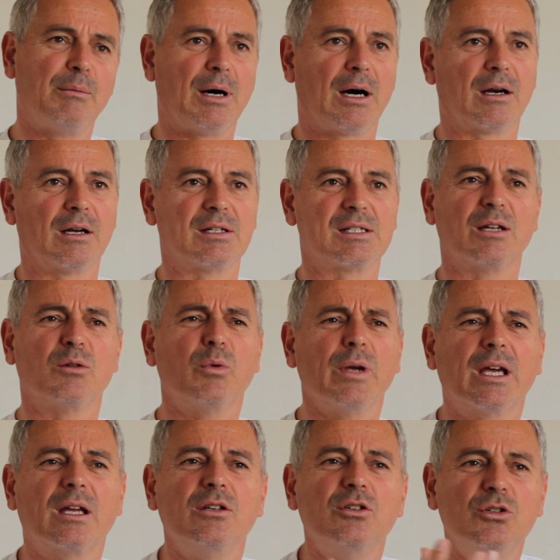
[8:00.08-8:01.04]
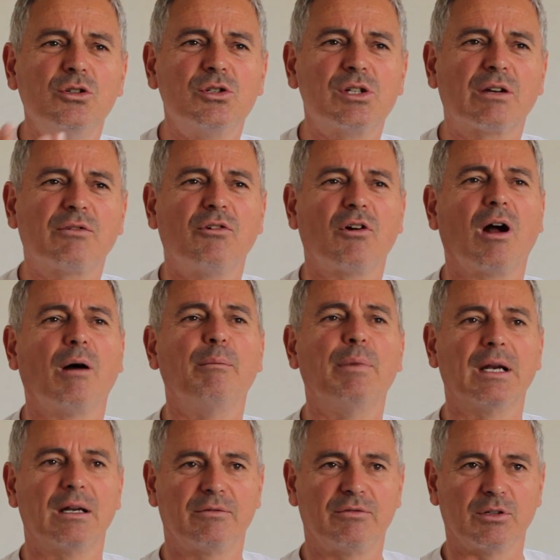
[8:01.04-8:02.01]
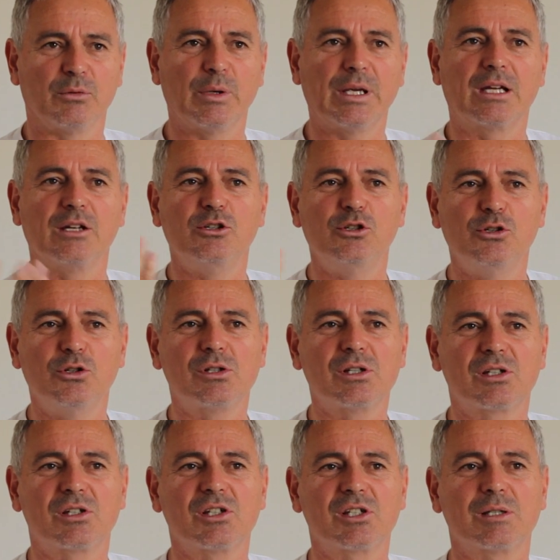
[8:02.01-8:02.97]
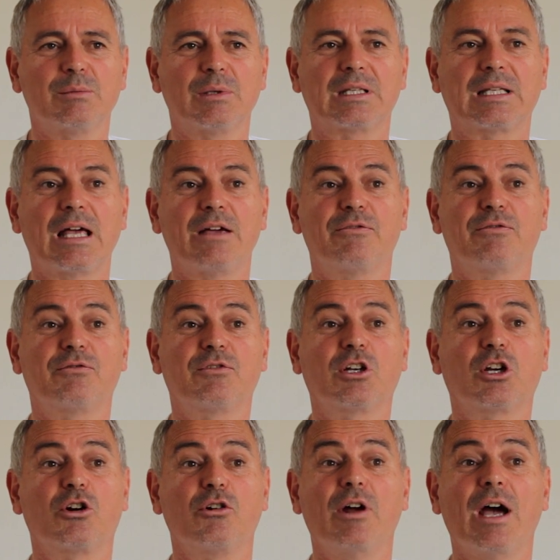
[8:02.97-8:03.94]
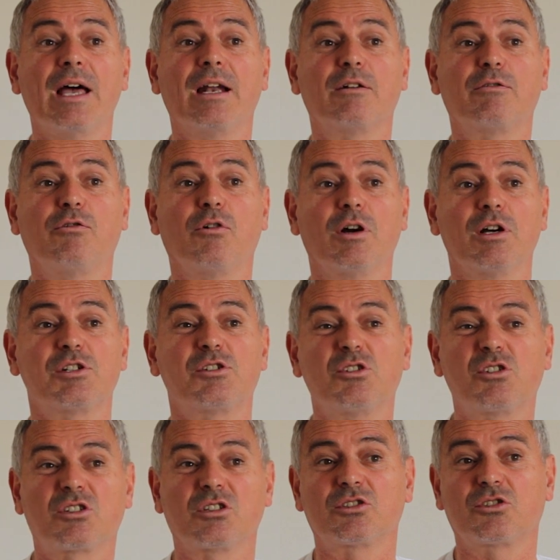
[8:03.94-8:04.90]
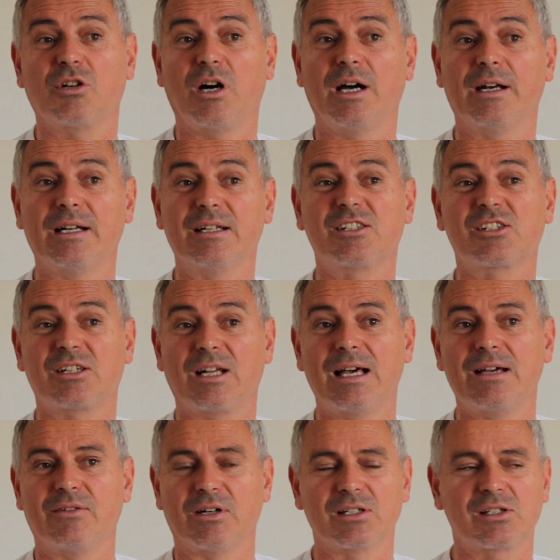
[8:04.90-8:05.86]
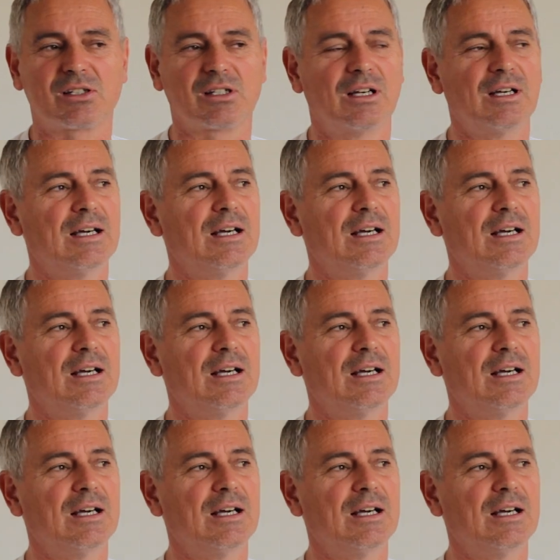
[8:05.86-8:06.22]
about it is that we can use it for our benefit. We can use the system that they've created for us to still try and enslave us.